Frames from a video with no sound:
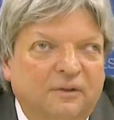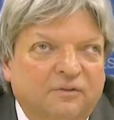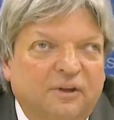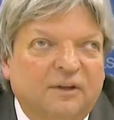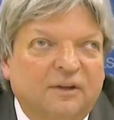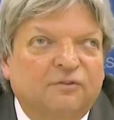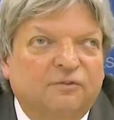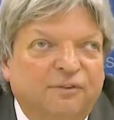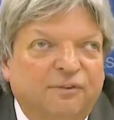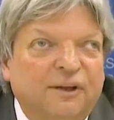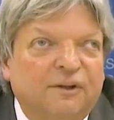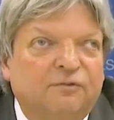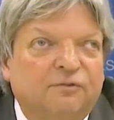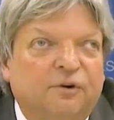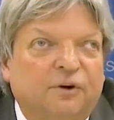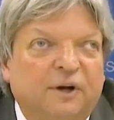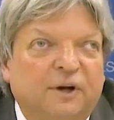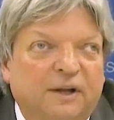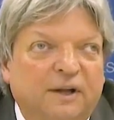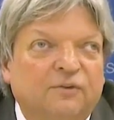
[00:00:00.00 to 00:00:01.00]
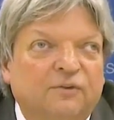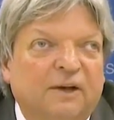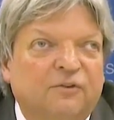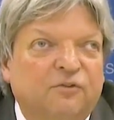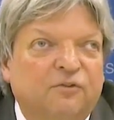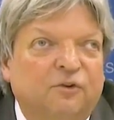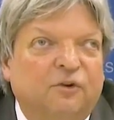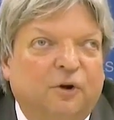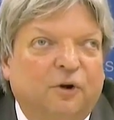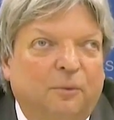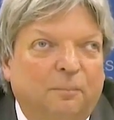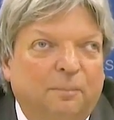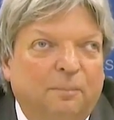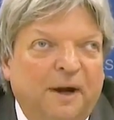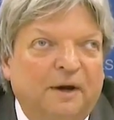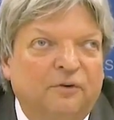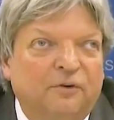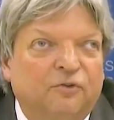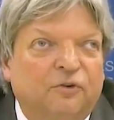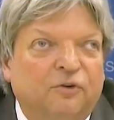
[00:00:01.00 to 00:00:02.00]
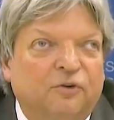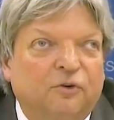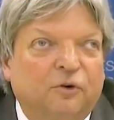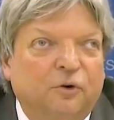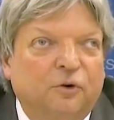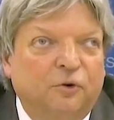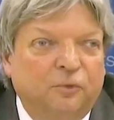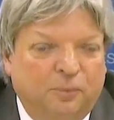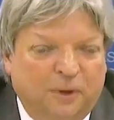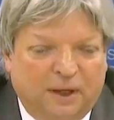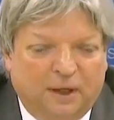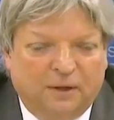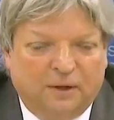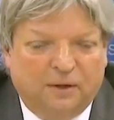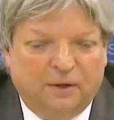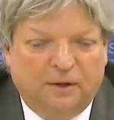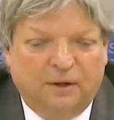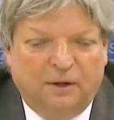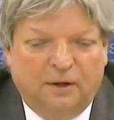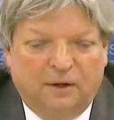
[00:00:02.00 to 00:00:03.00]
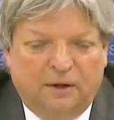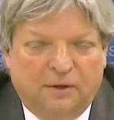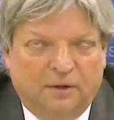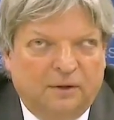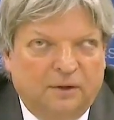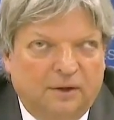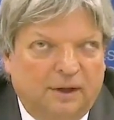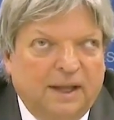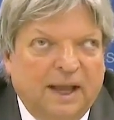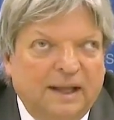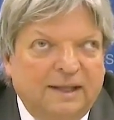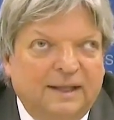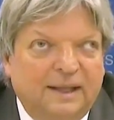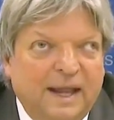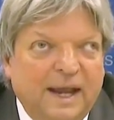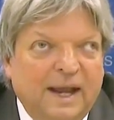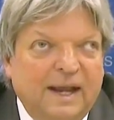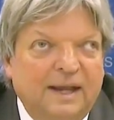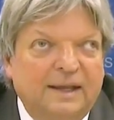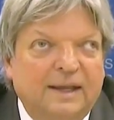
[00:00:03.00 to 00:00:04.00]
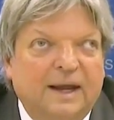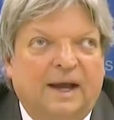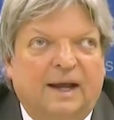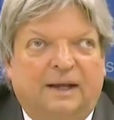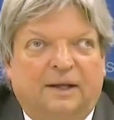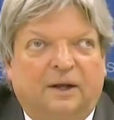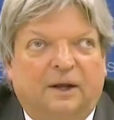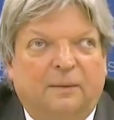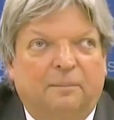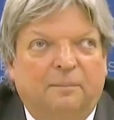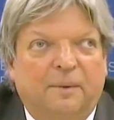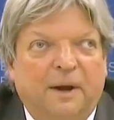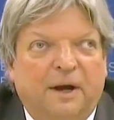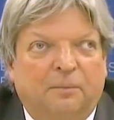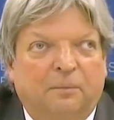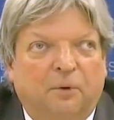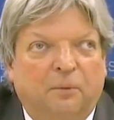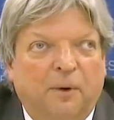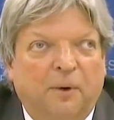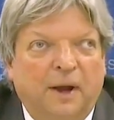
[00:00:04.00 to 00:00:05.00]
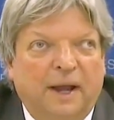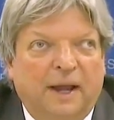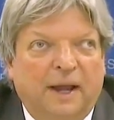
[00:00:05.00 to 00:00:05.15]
is this fit for international comparison? Could we get data in a comparable